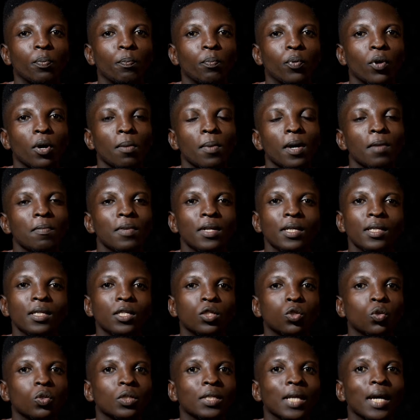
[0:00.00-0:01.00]
probably the
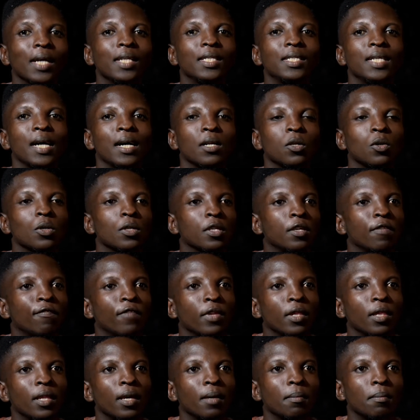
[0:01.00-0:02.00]
society are not
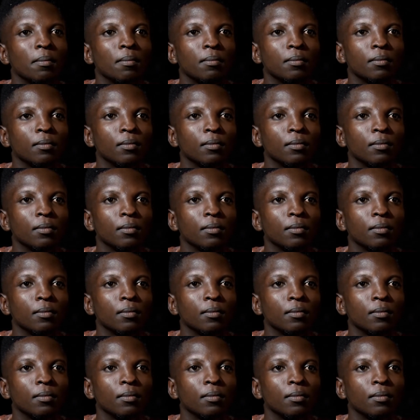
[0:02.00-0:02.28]
giving them.